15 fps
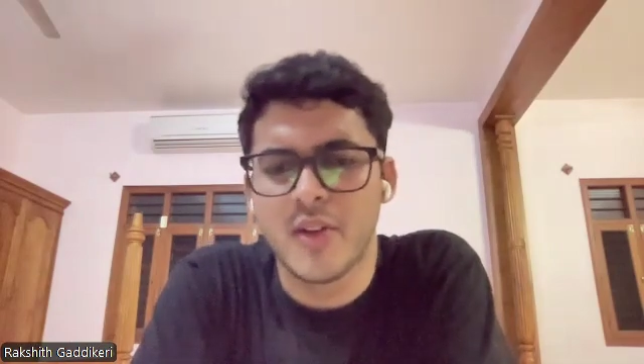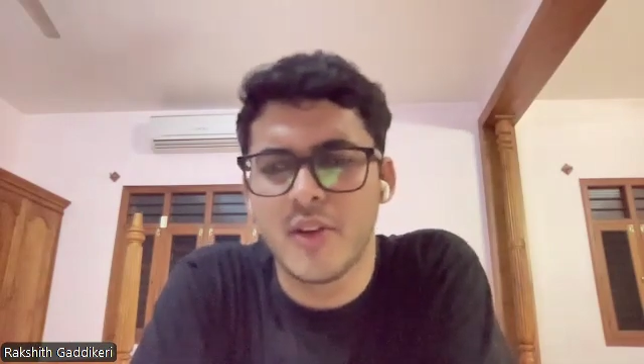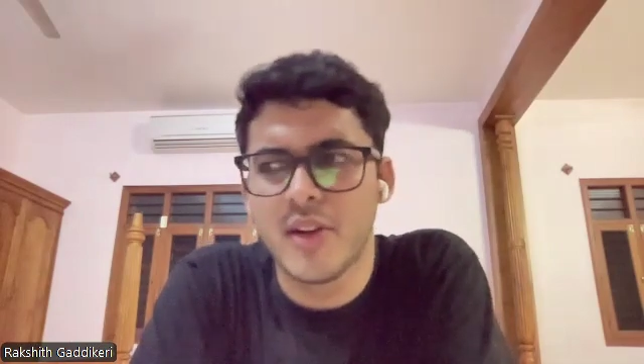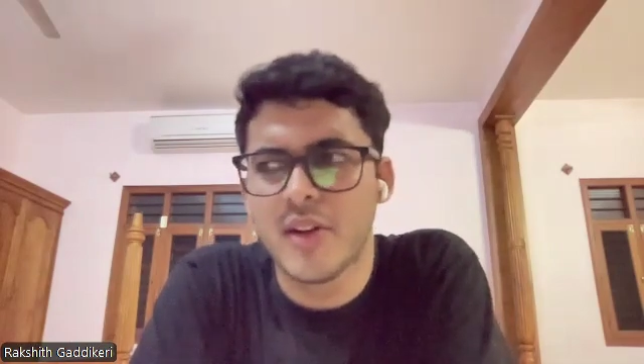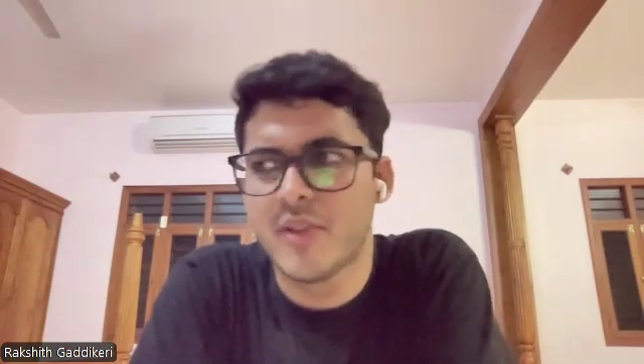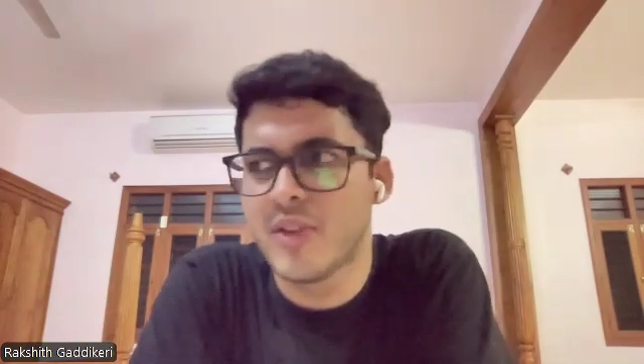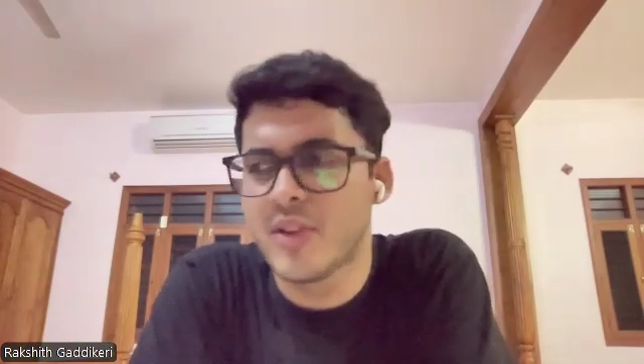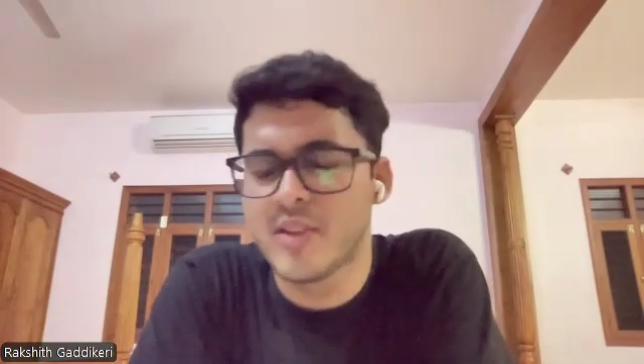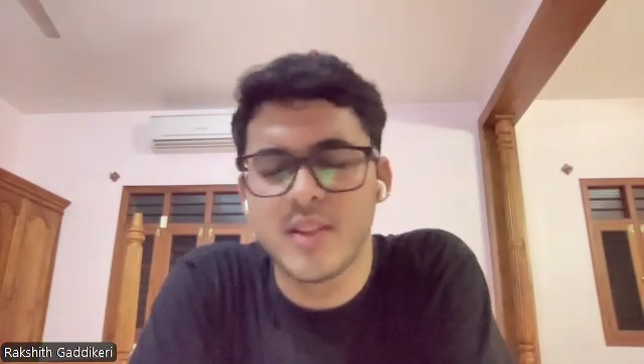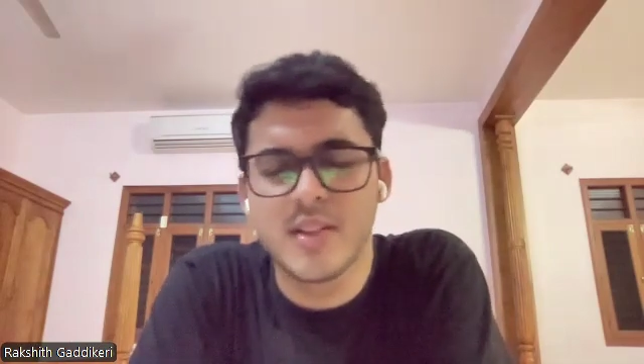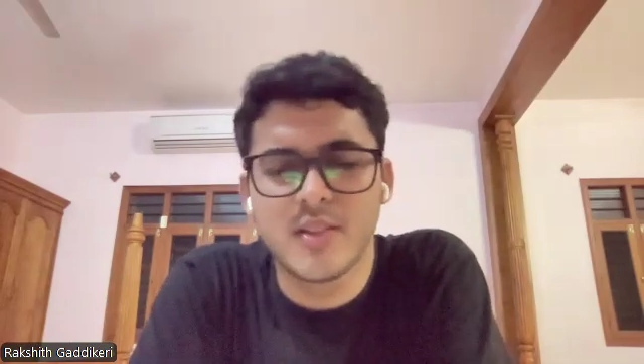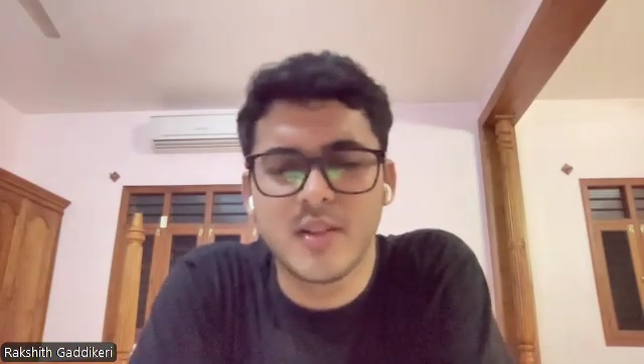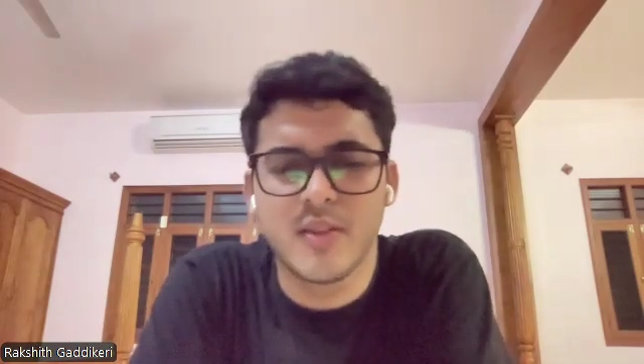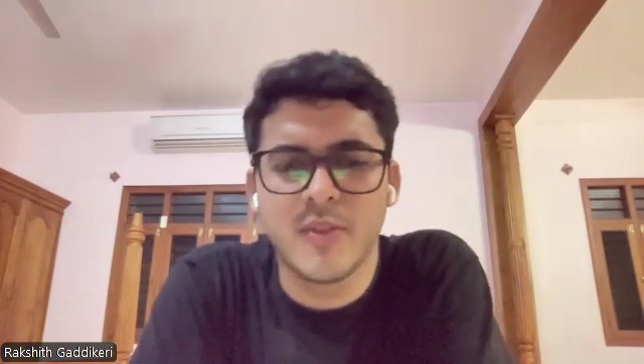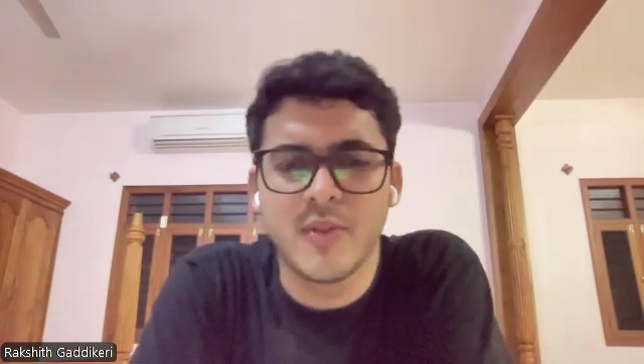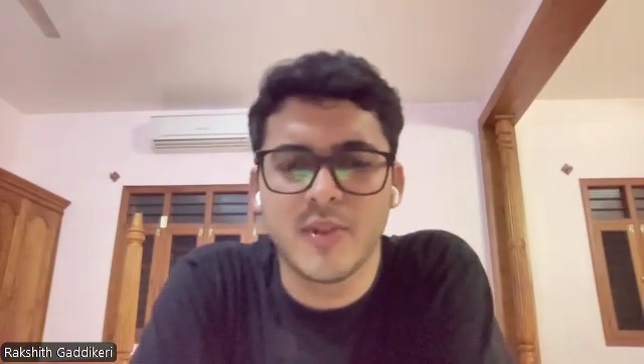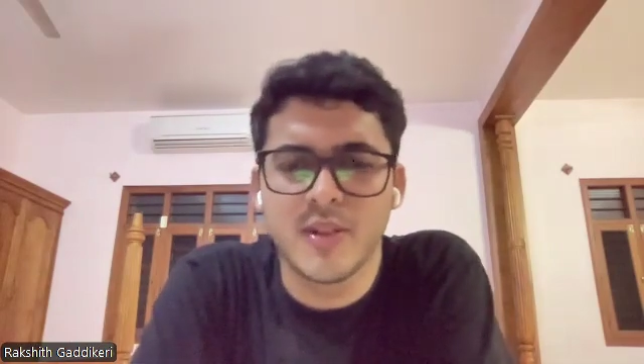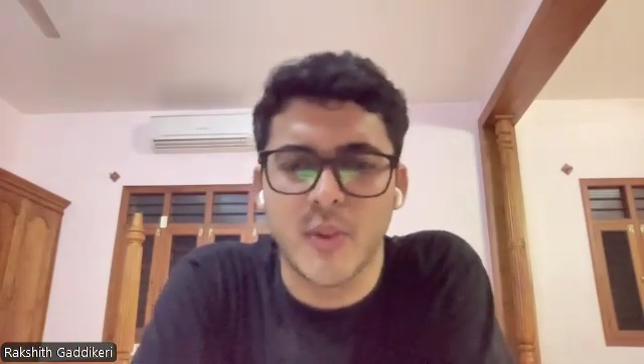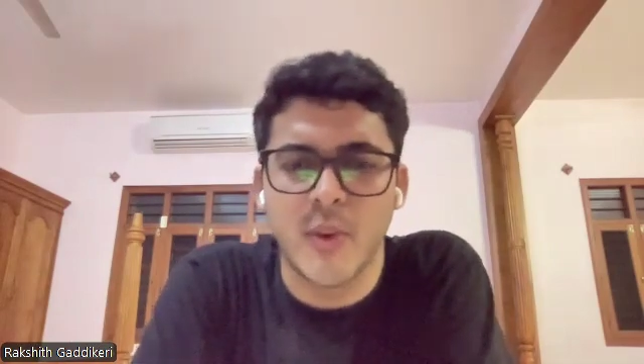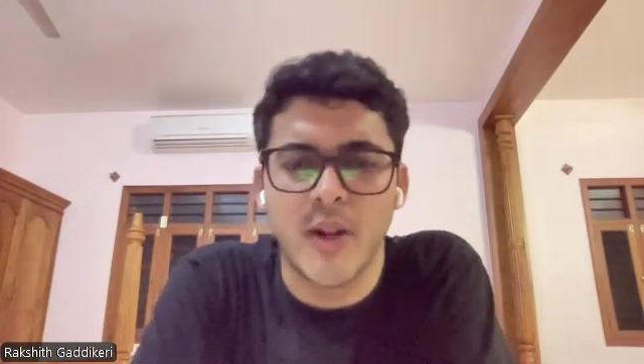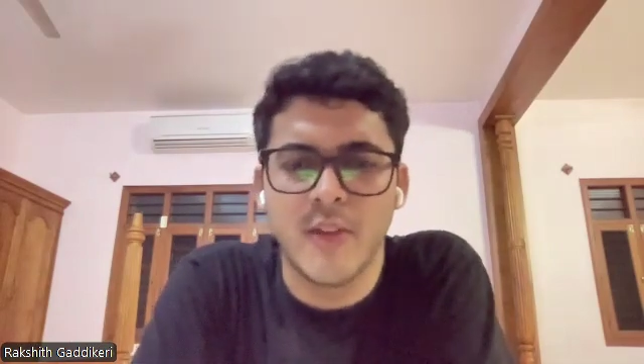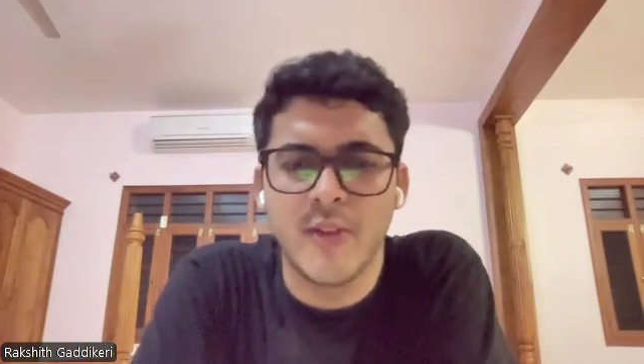It was just a
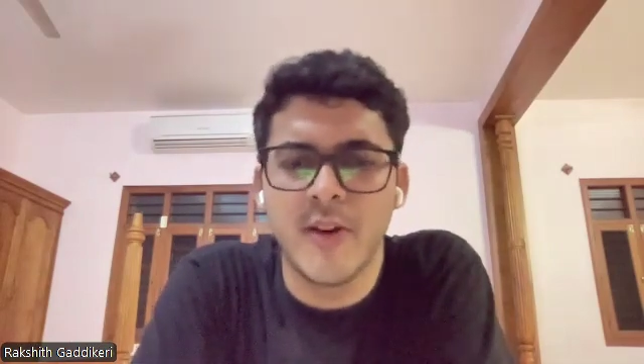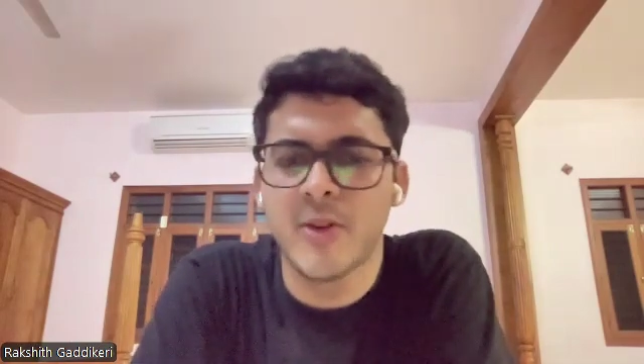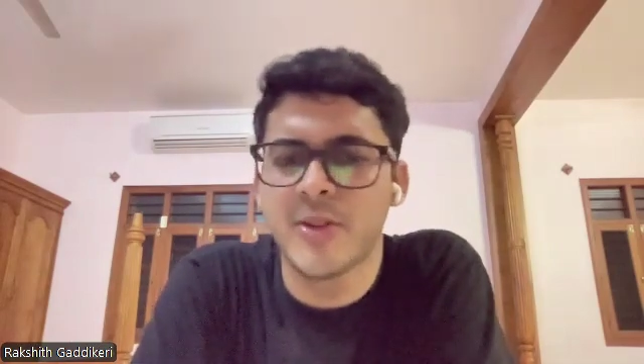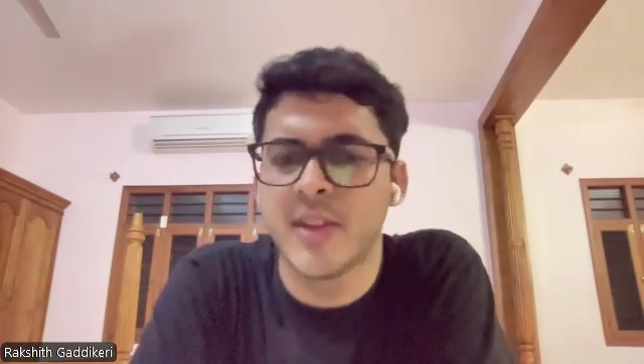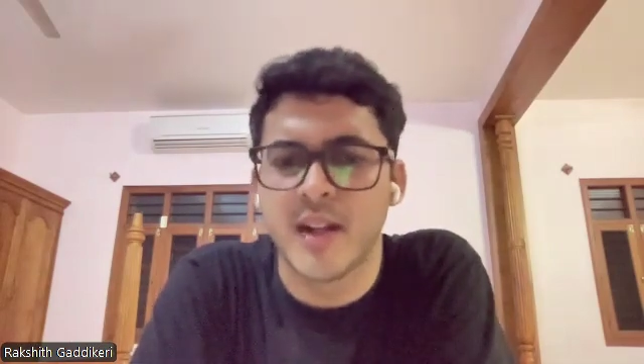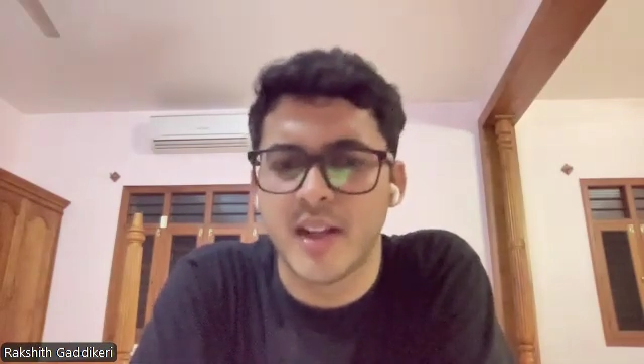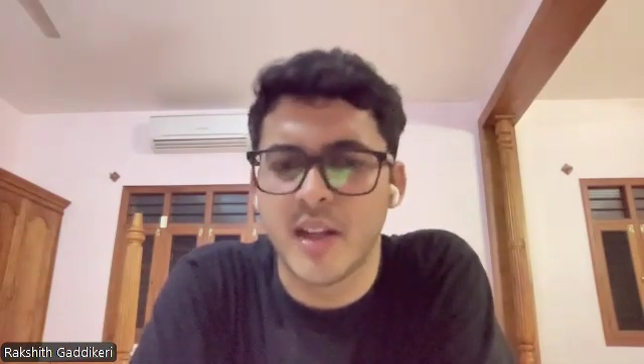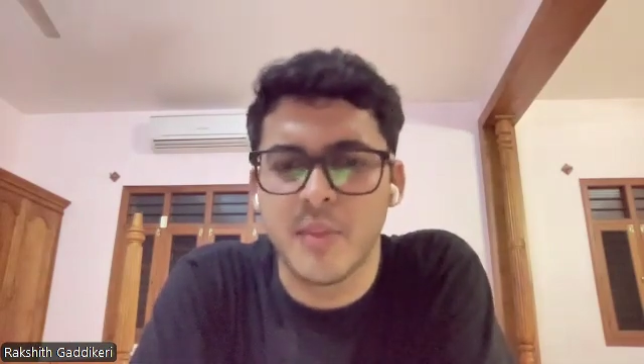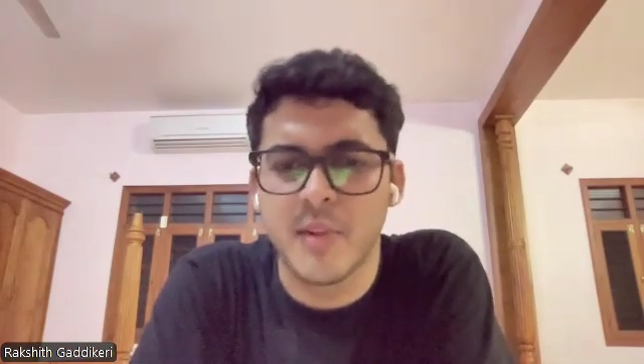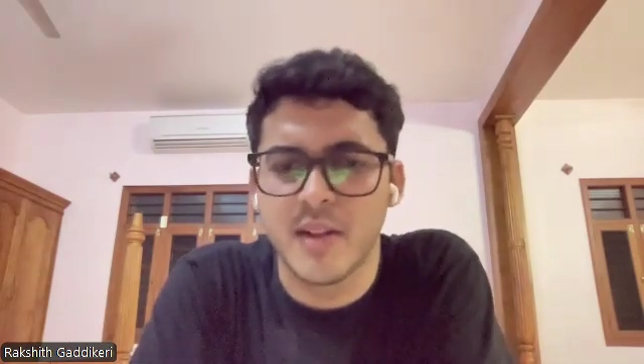25 to 30